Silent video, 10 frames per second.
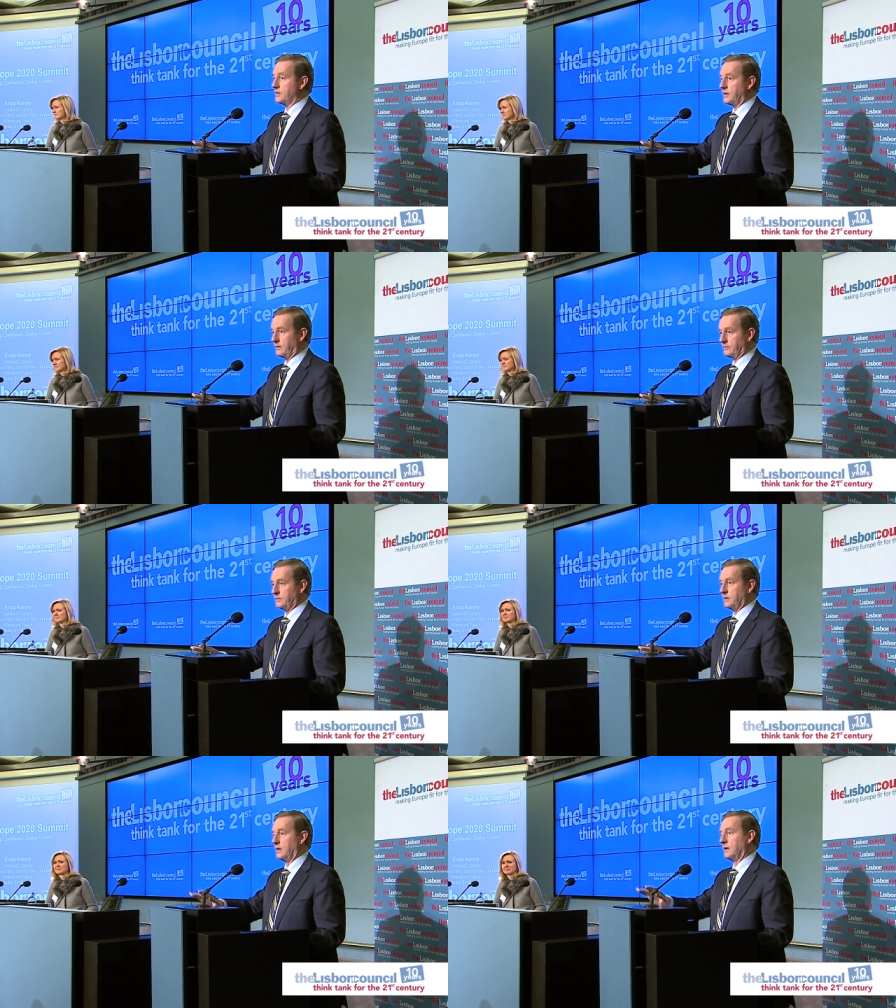
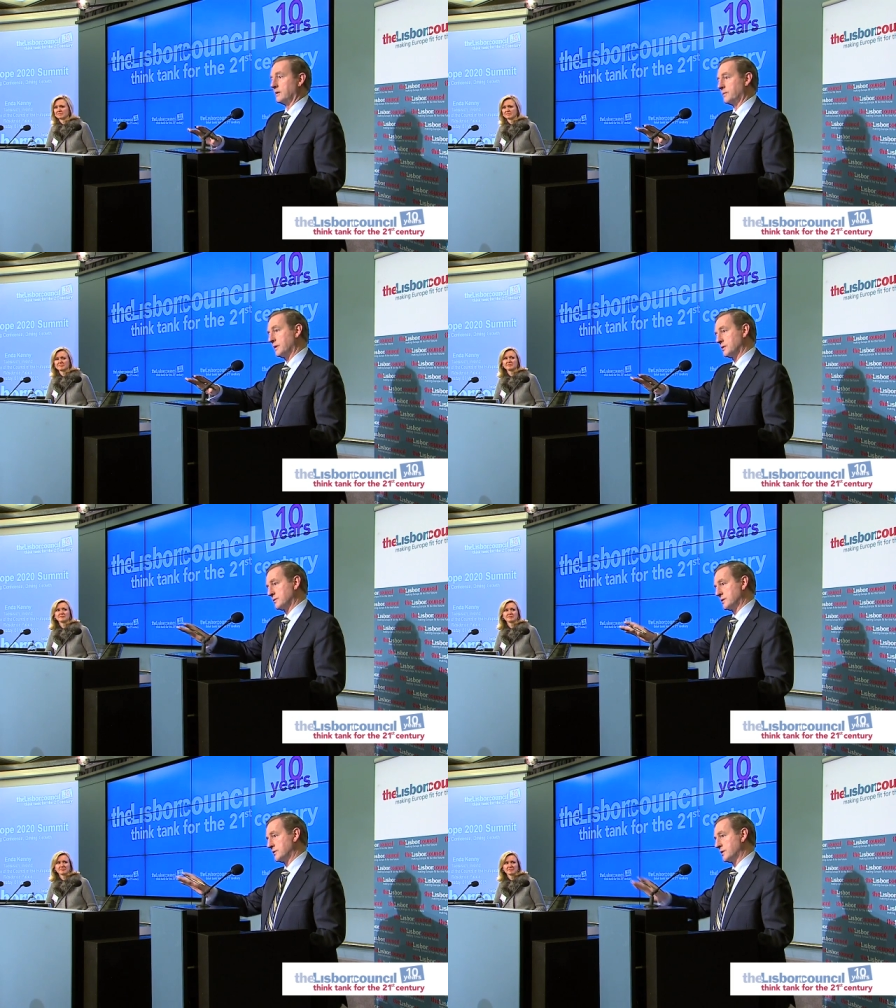name, and the place
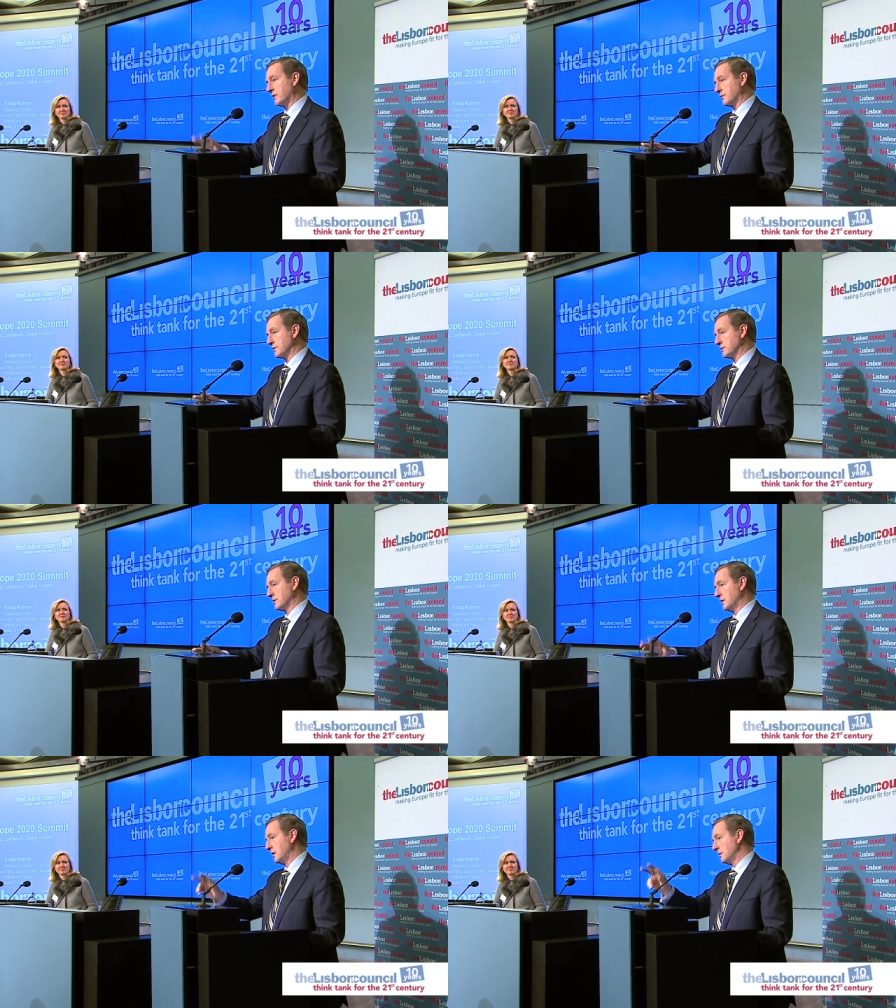was in
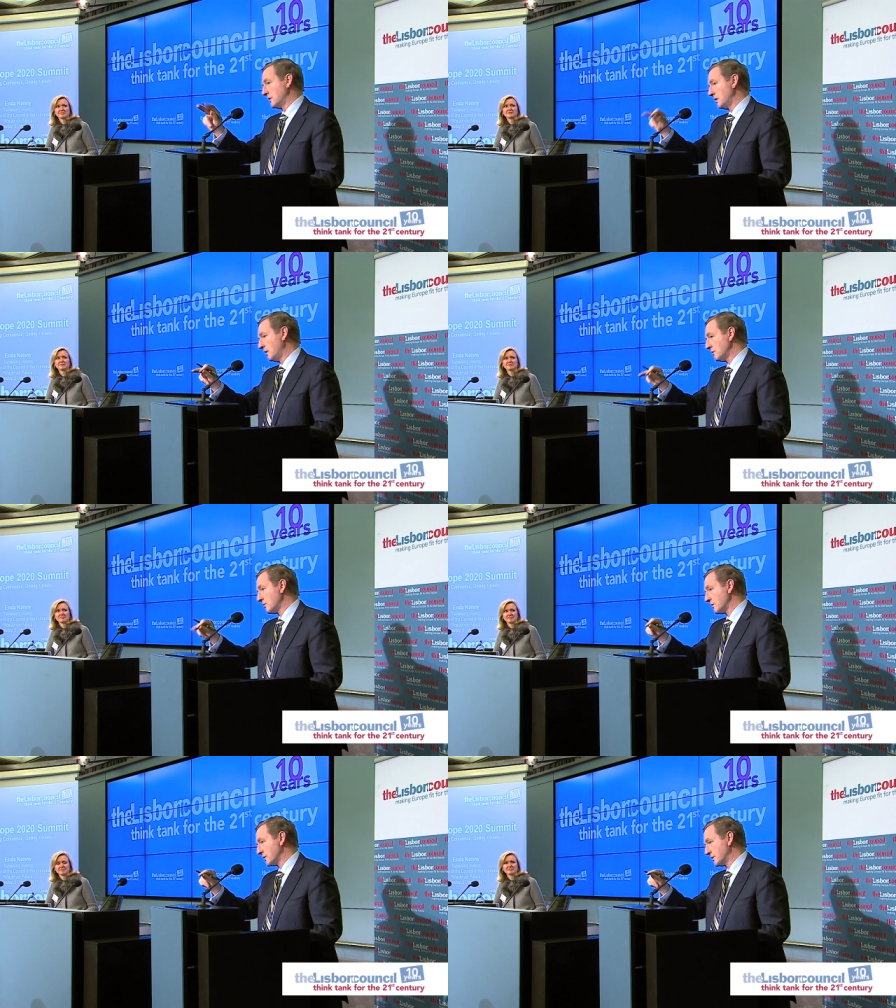tatters. They now know we're